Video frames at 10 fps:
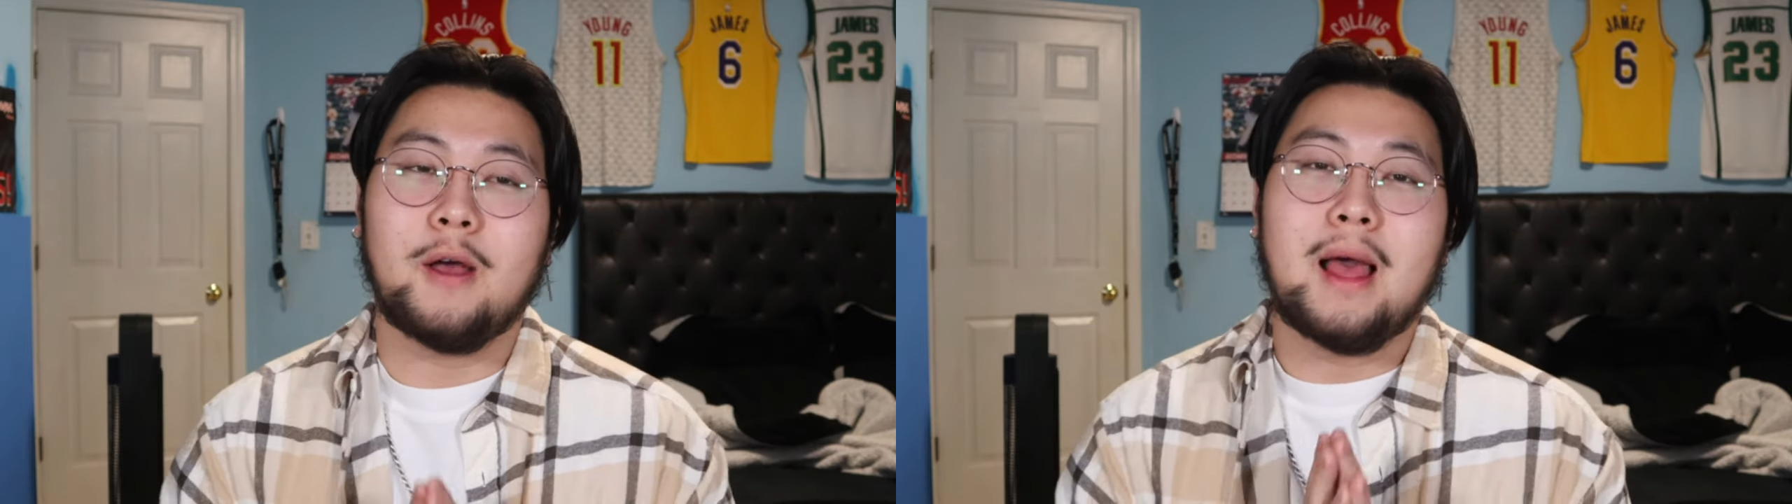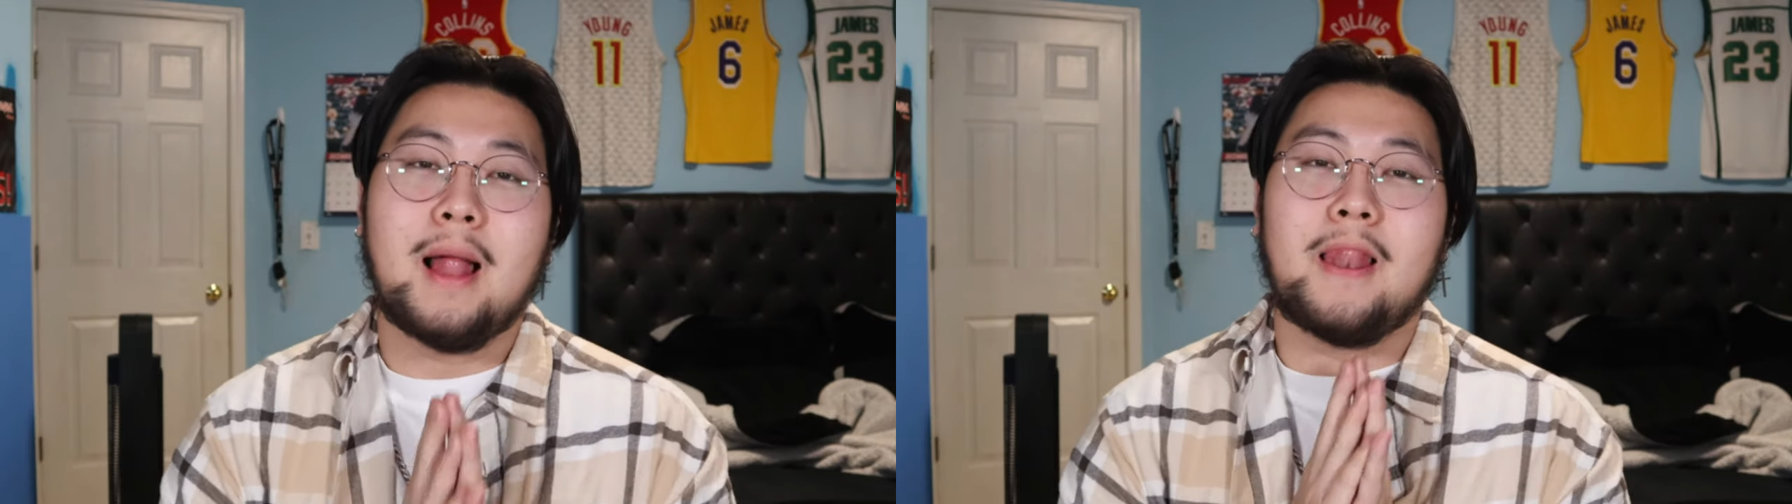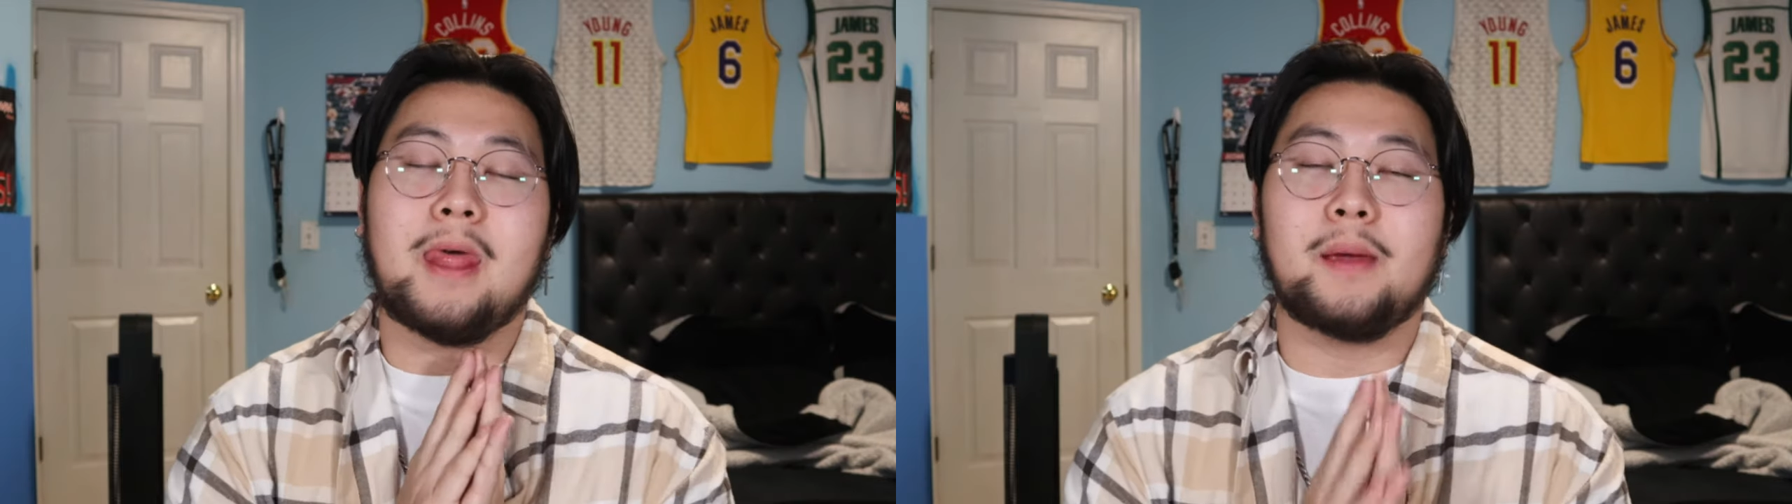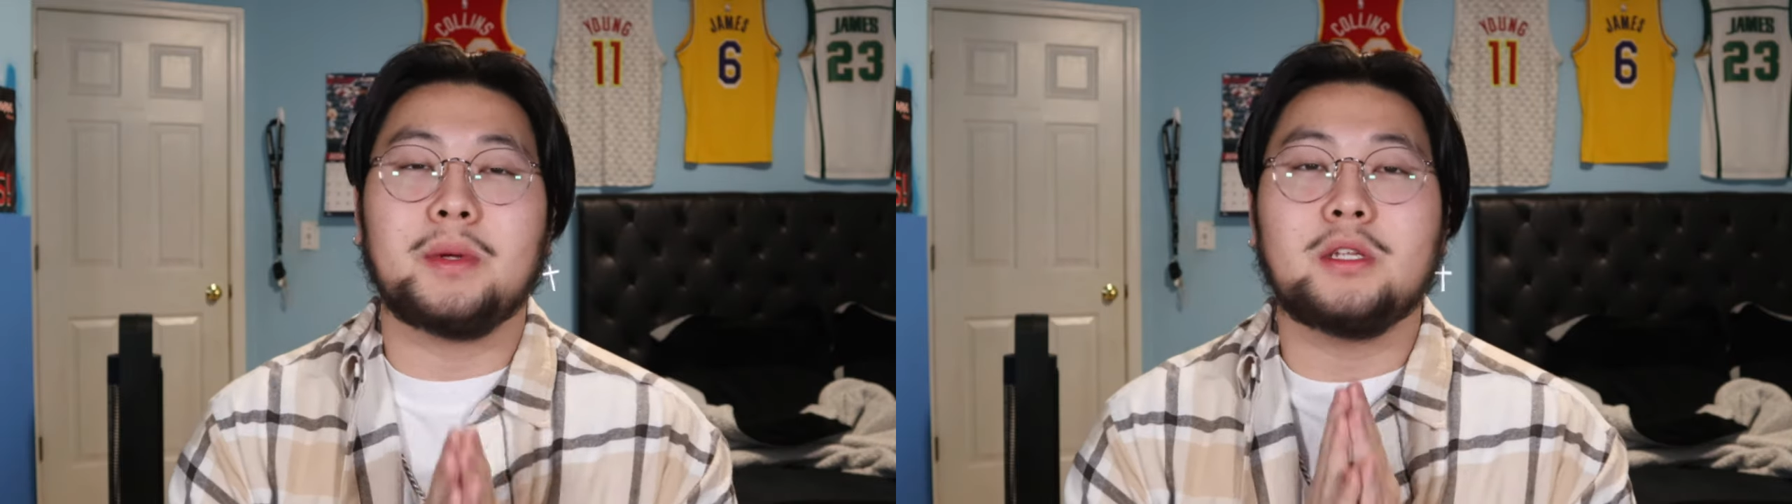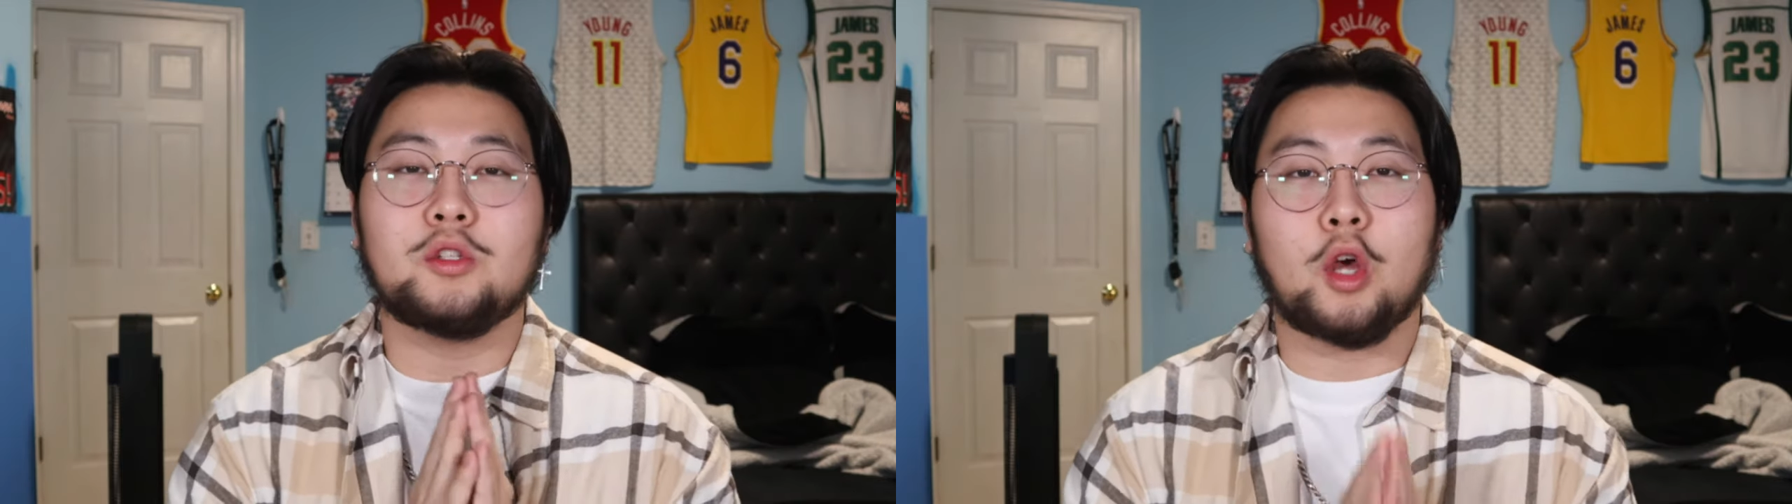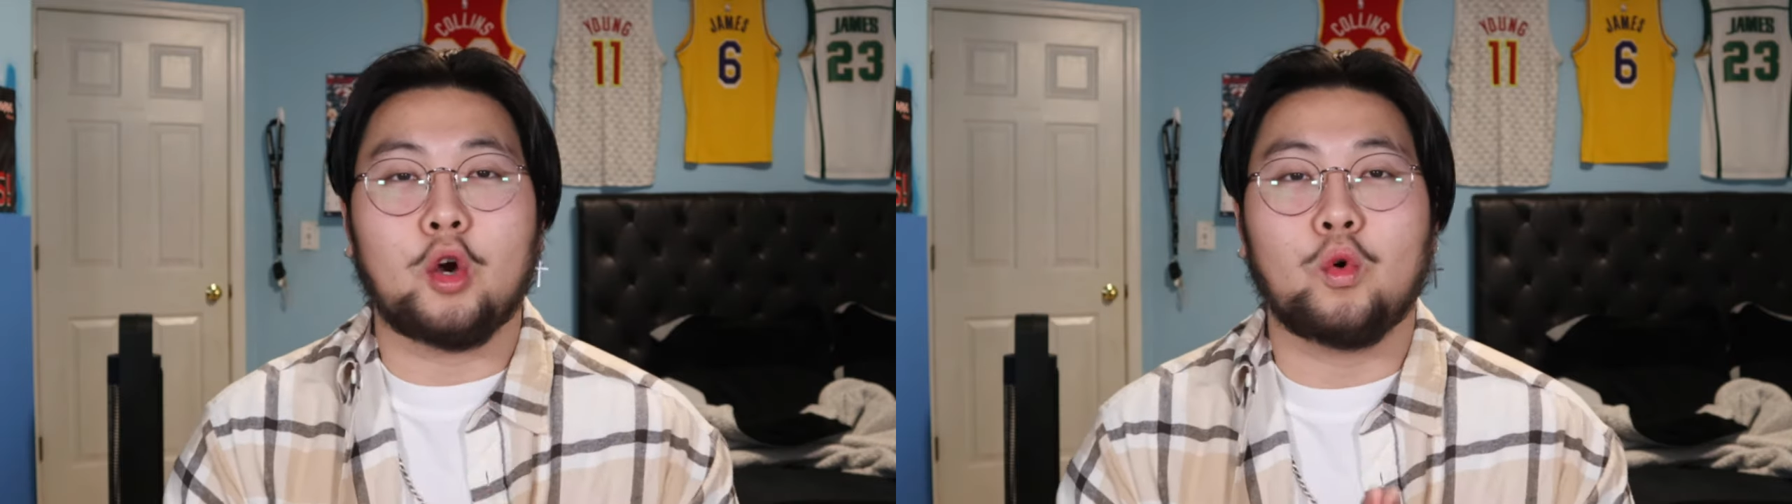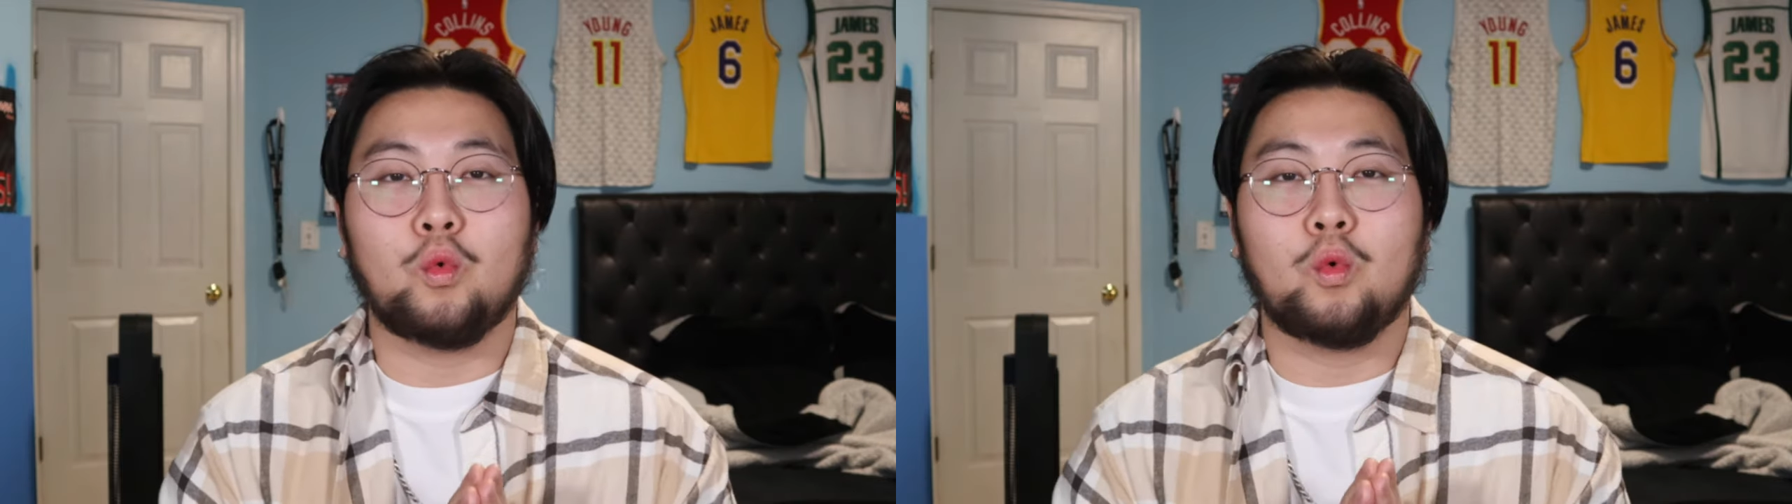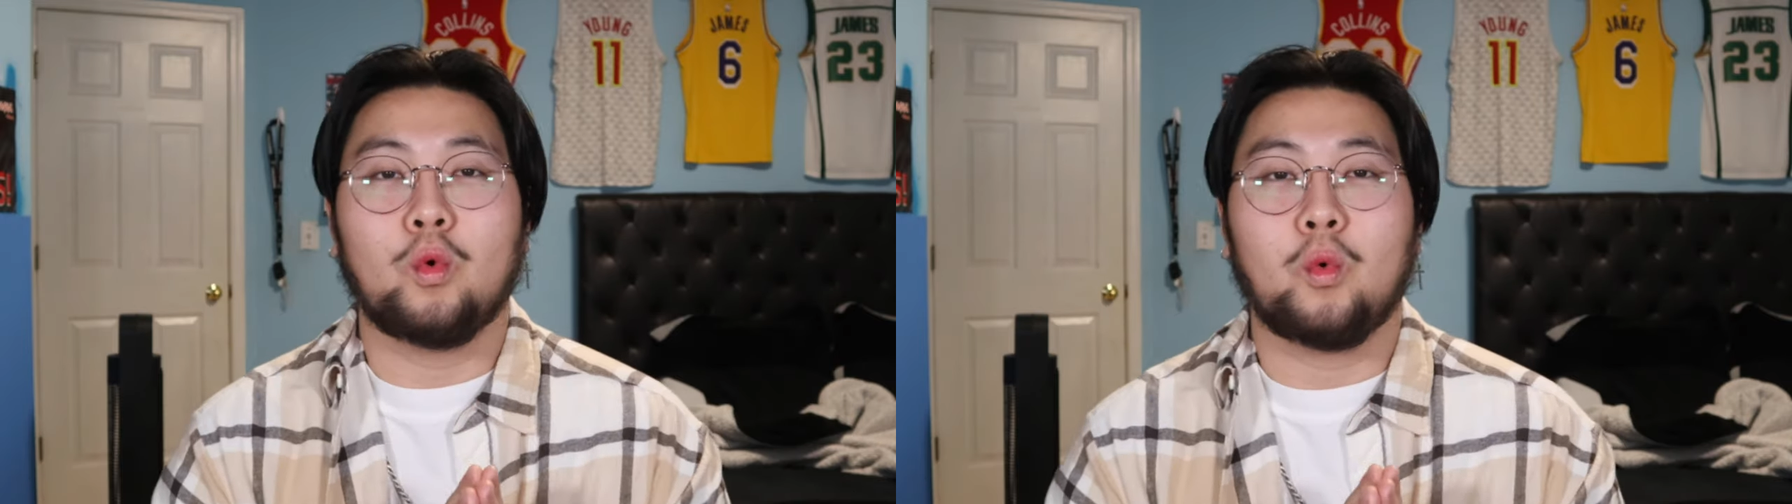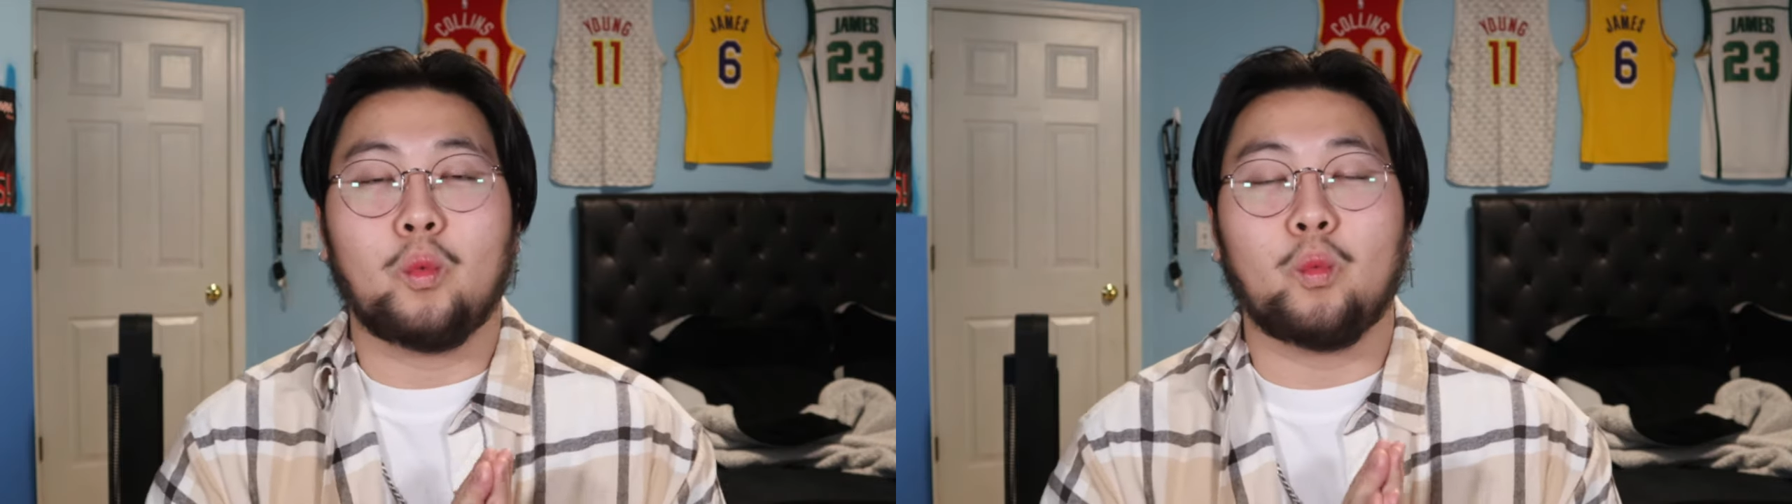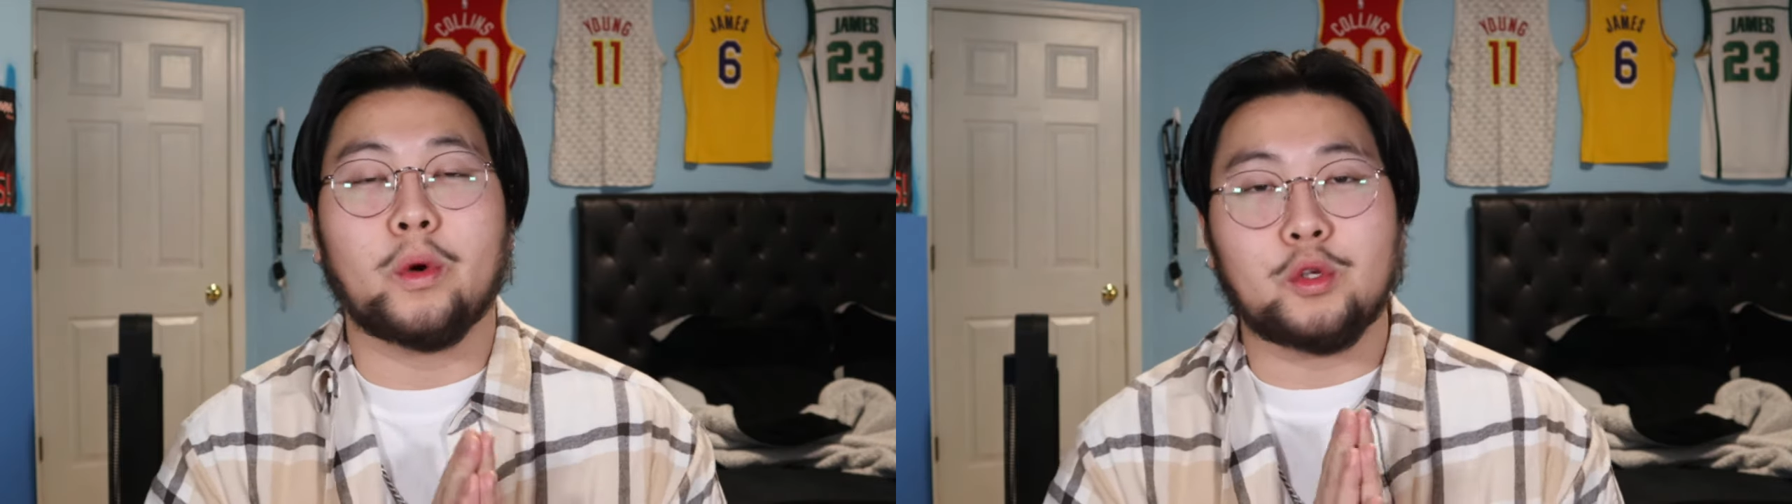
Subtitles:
Let me know what you